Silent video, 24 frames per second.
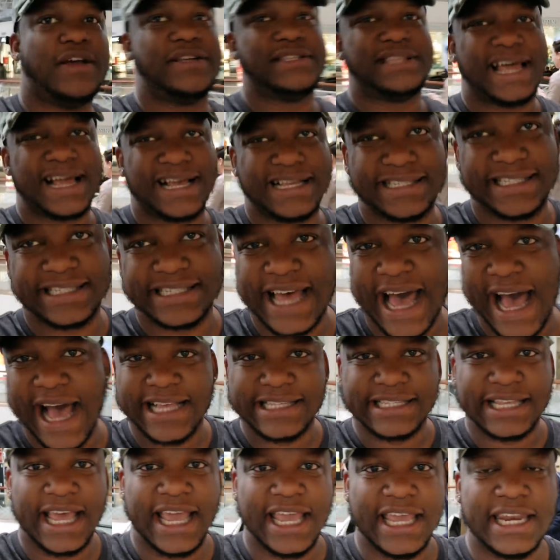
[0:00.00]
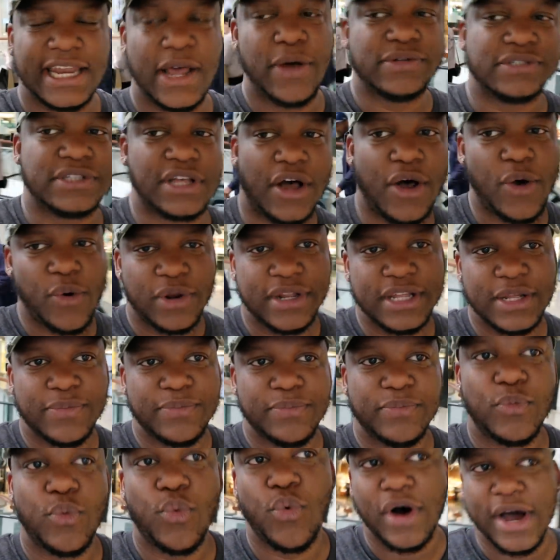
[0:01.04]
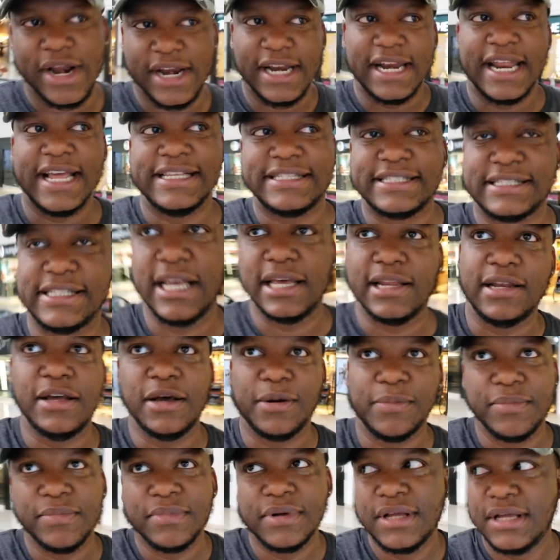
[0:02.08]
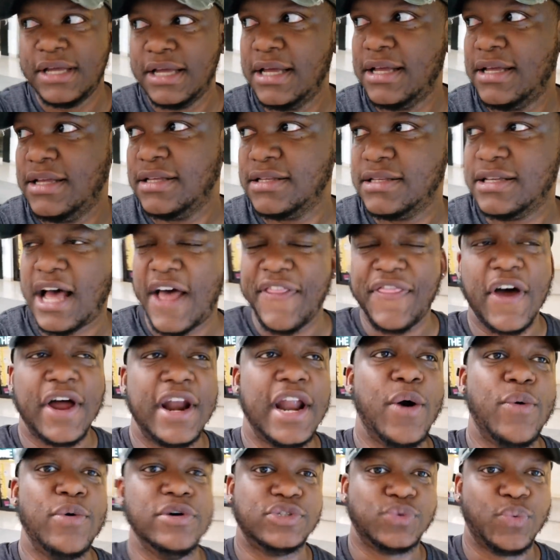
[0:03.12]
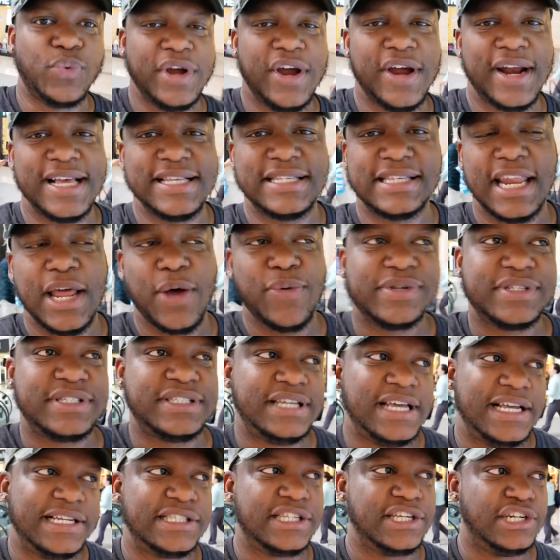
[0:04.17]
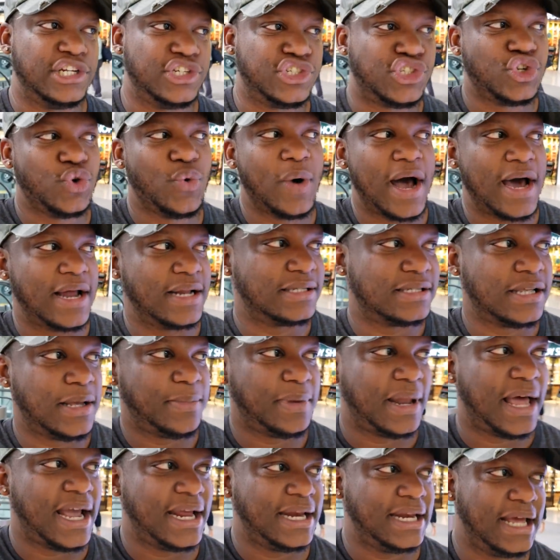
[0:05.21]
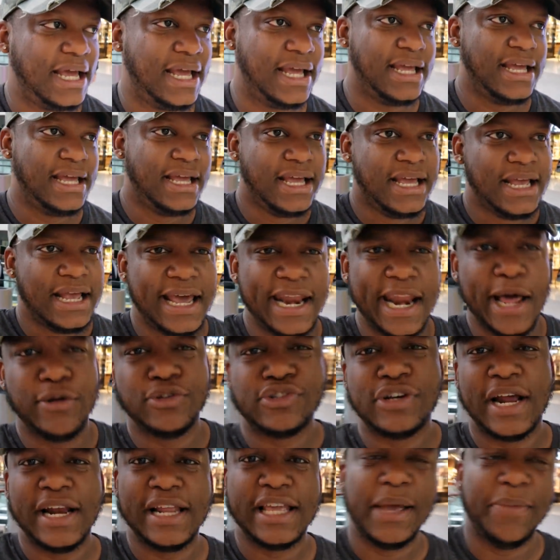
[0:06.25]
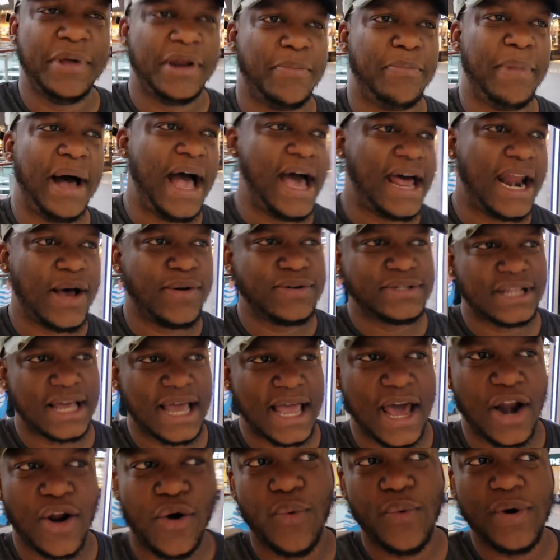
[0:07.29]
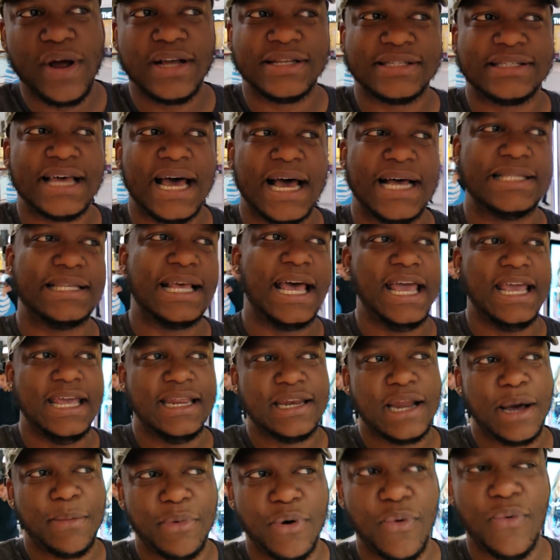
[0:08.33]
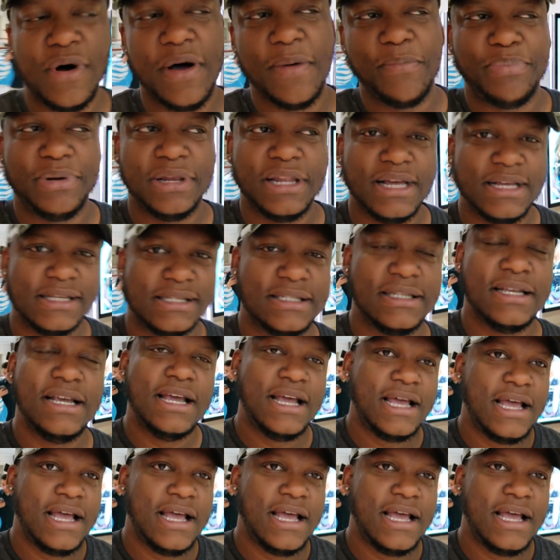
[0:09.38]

It's like a size eight. That was the only one that they sent them. I thought that was weird. They said they was testing the shoe out or something like that. And they were trying to get me to buy it. I was like, I don't wear a size eight, number one plus.